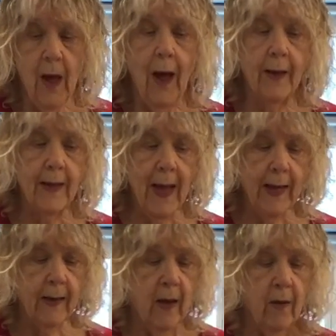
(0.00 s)

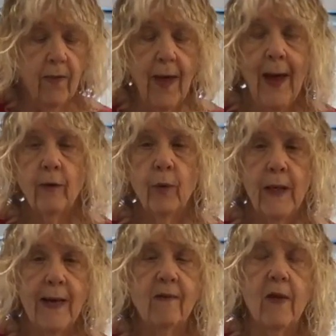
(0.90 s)
Again, that
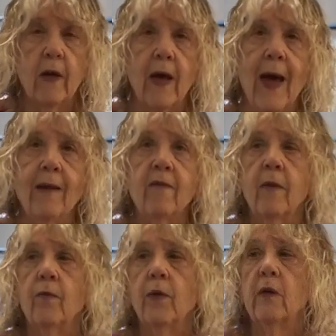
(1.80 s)
creates a gas
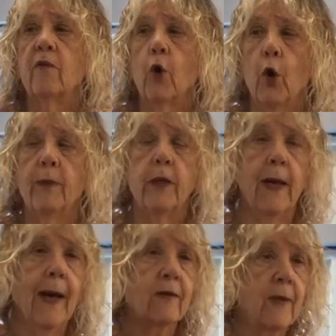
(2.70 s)
that's carbon
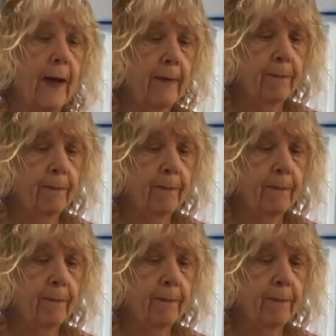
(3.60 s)
dioxide.